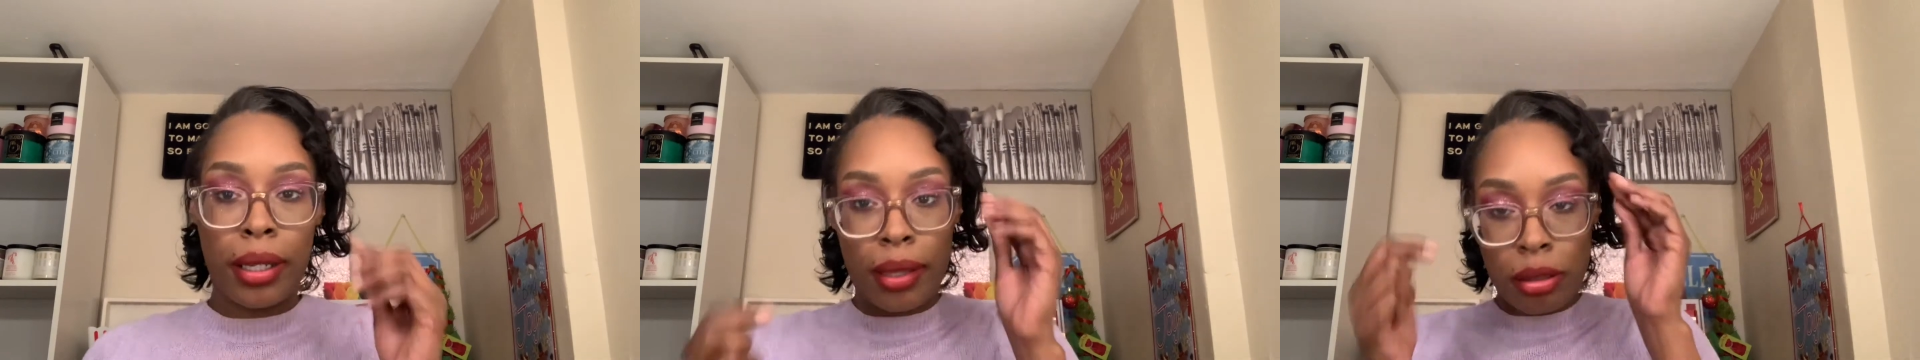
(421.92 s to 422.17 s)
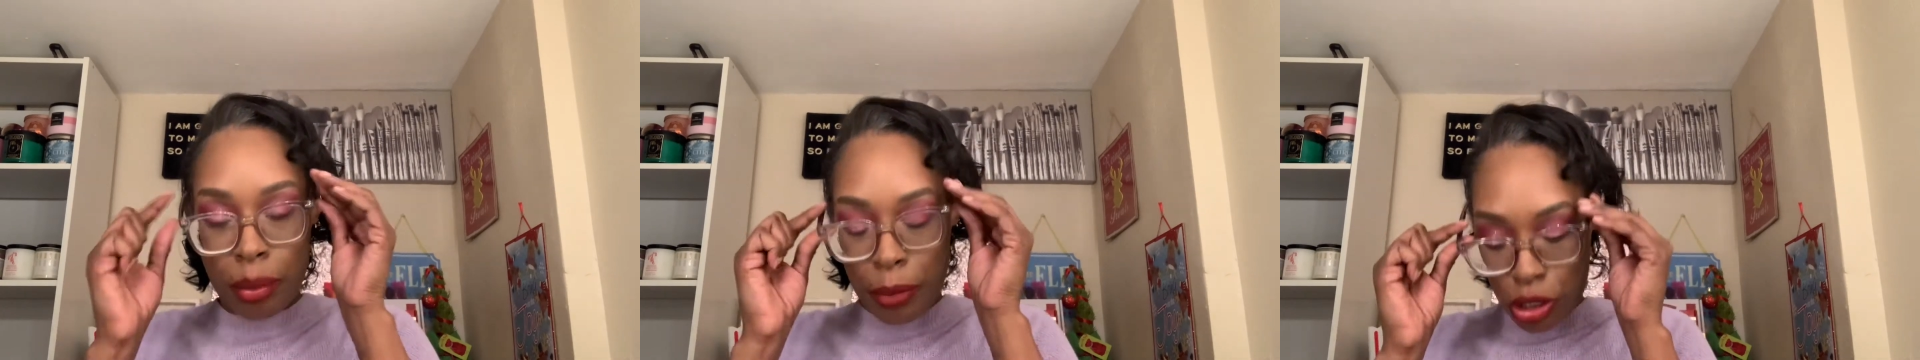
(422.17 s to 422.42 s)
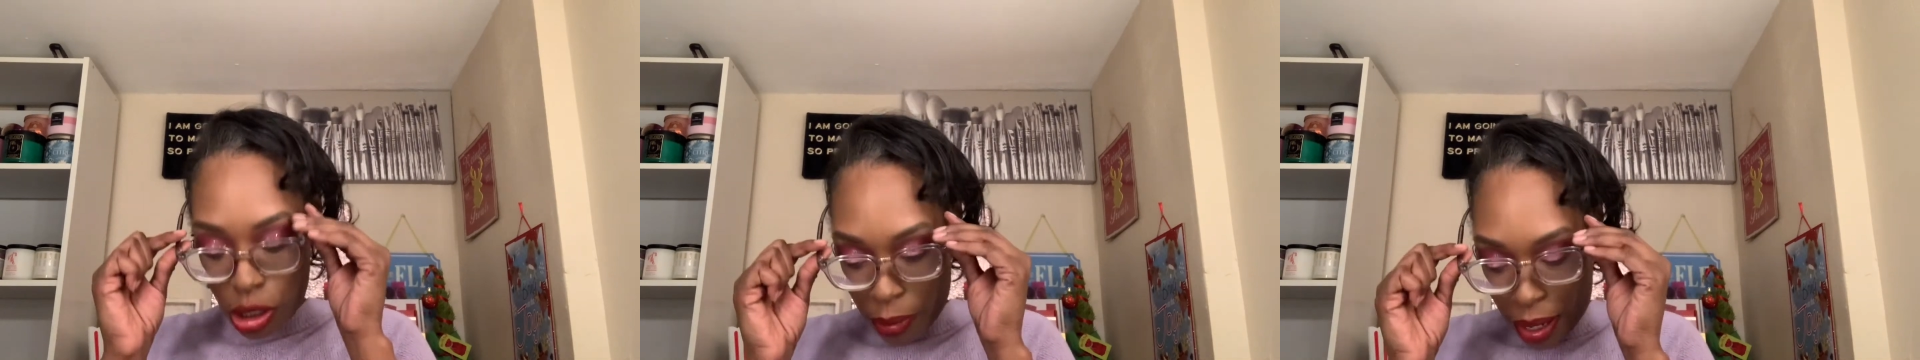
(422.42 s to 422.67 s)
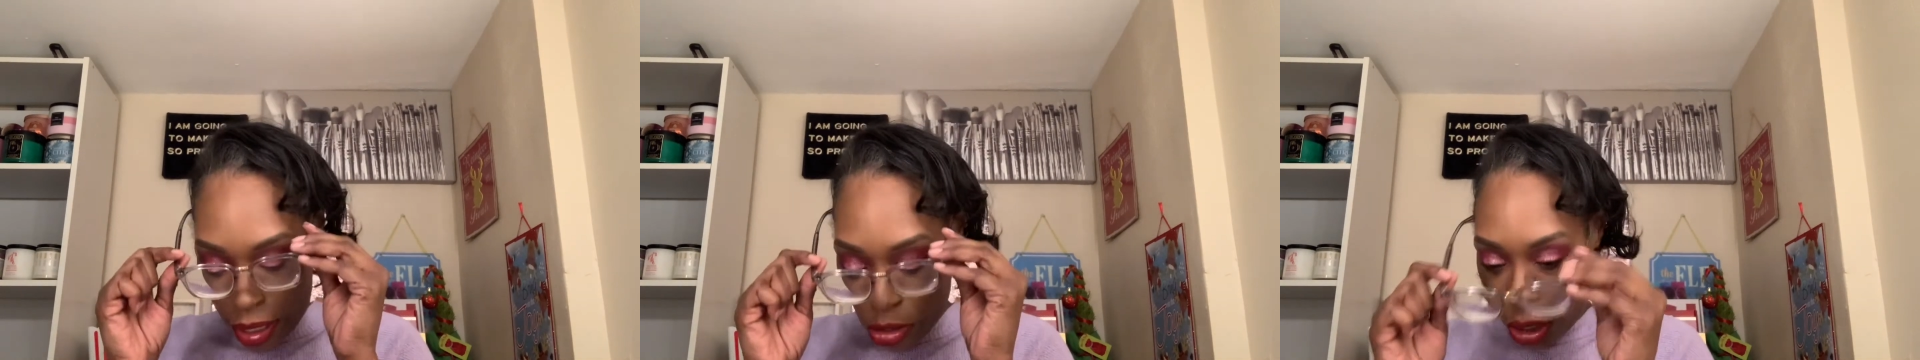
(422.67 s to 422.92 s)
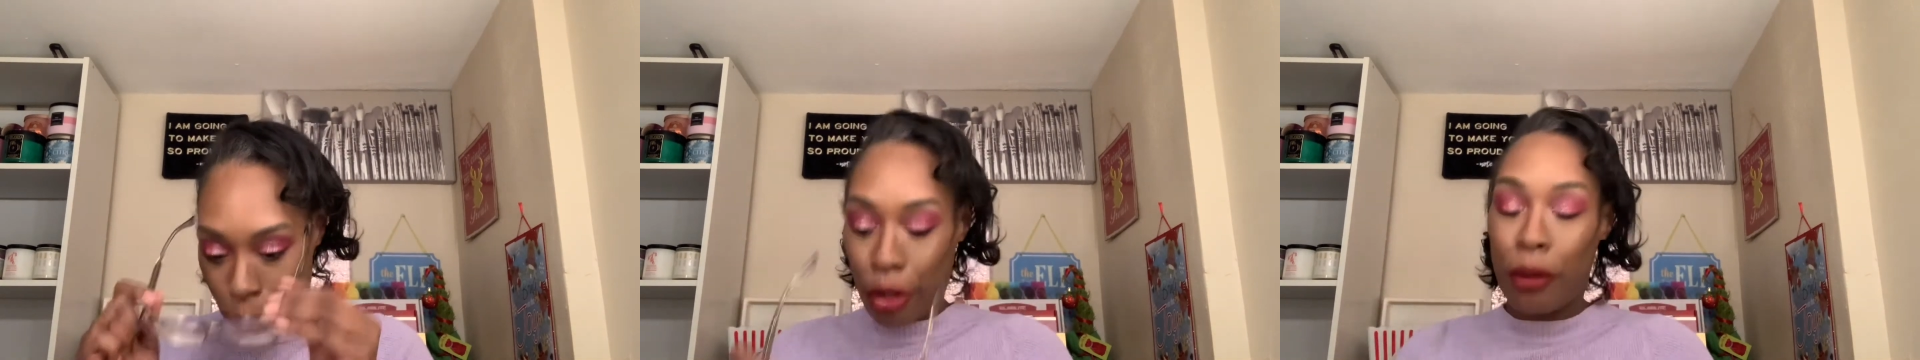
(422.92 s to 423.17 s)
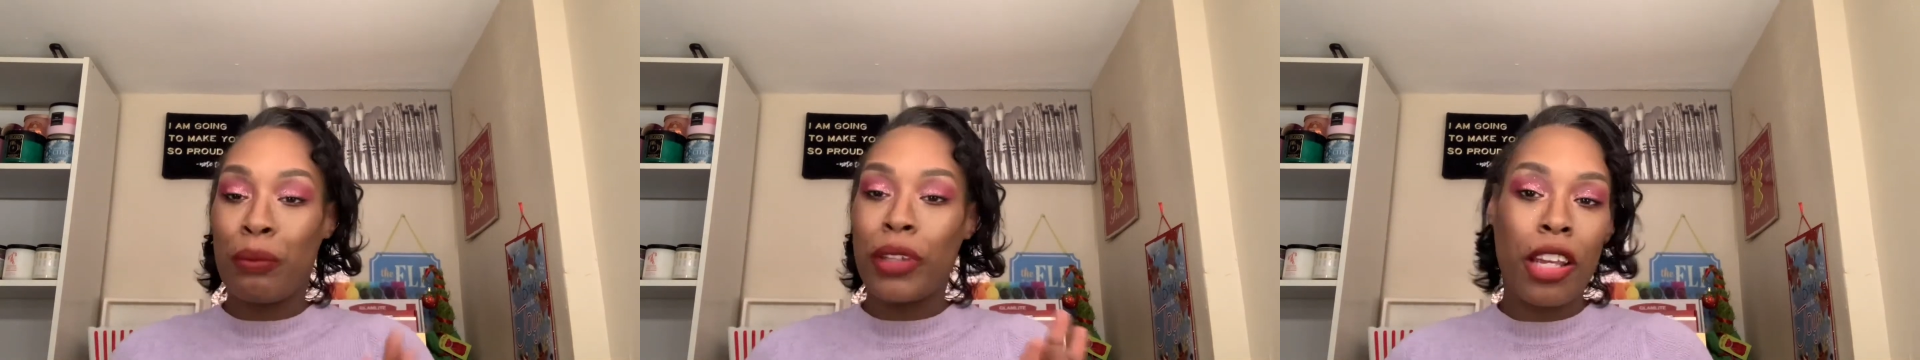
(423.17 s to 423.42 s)
Let me show you my
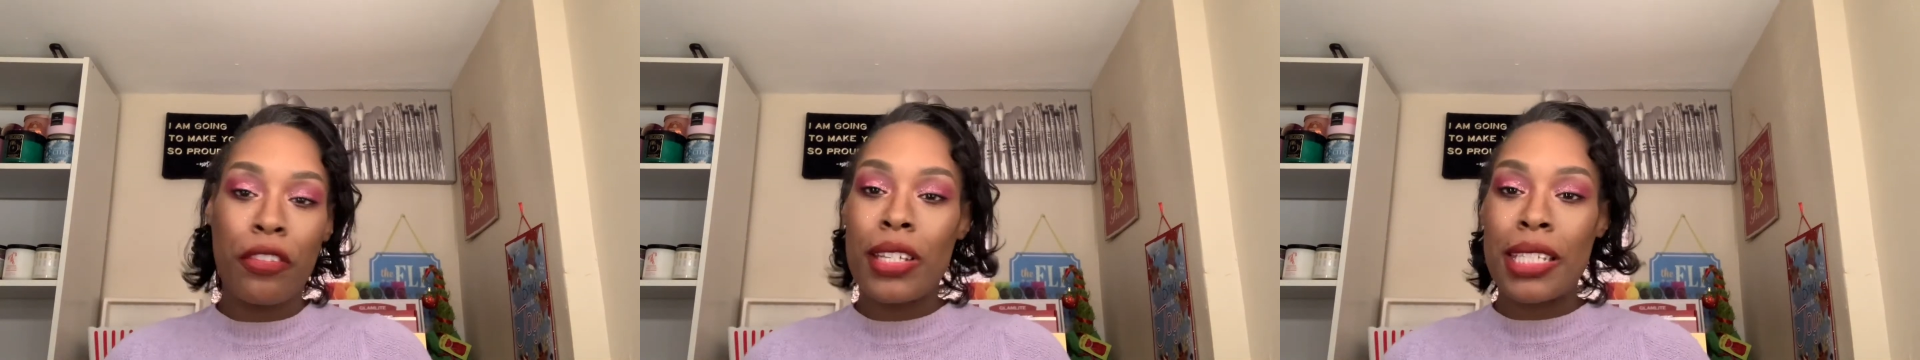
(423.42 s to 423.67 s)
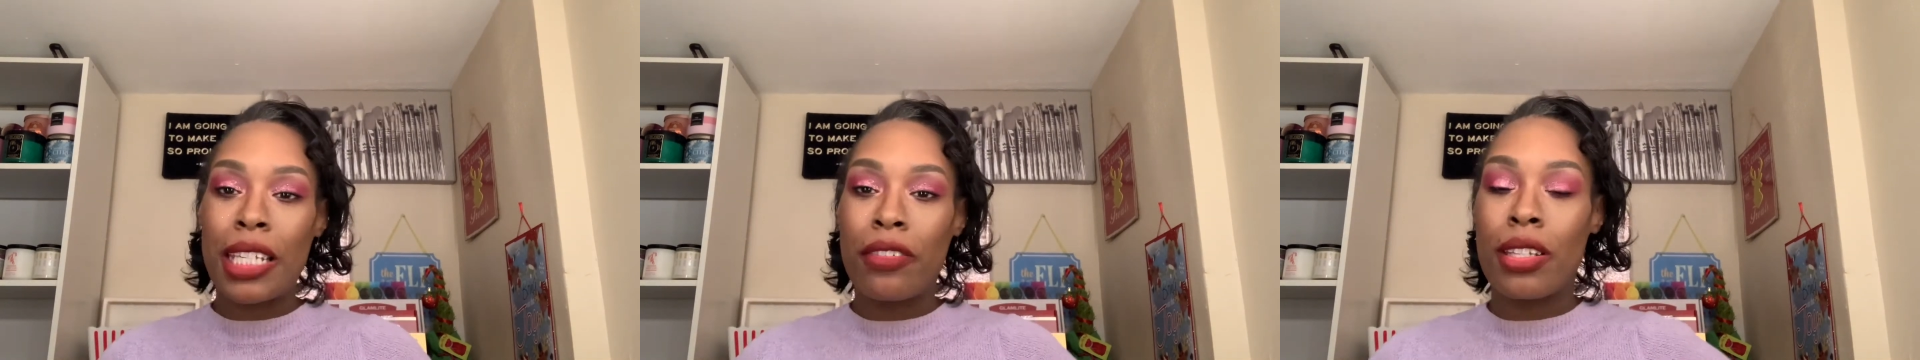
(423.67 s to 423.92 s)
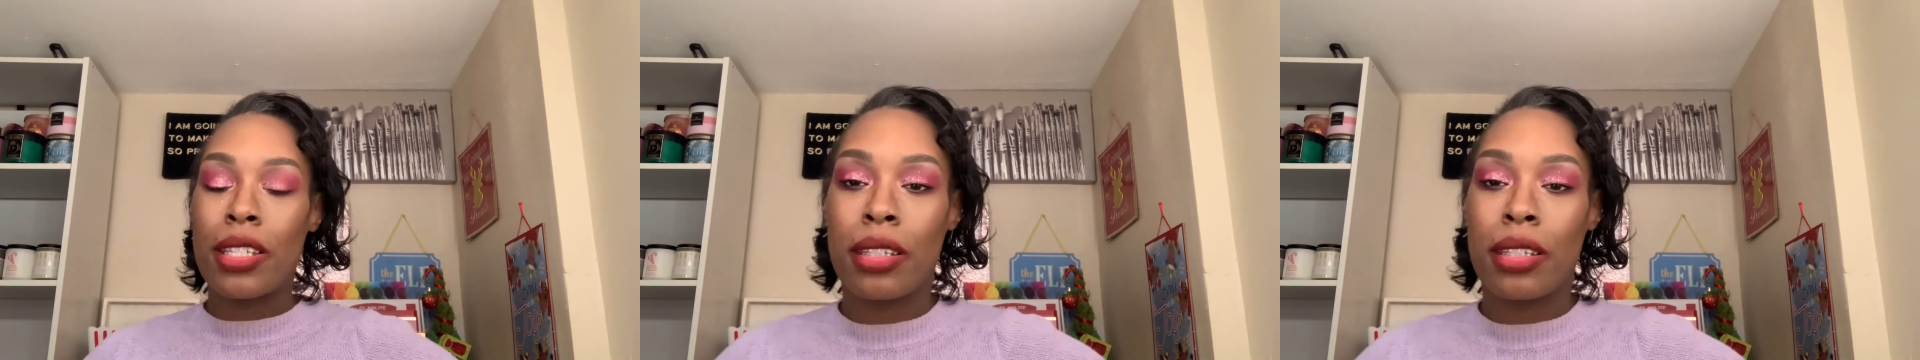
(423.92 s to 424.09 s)
eyeshadow, if it's even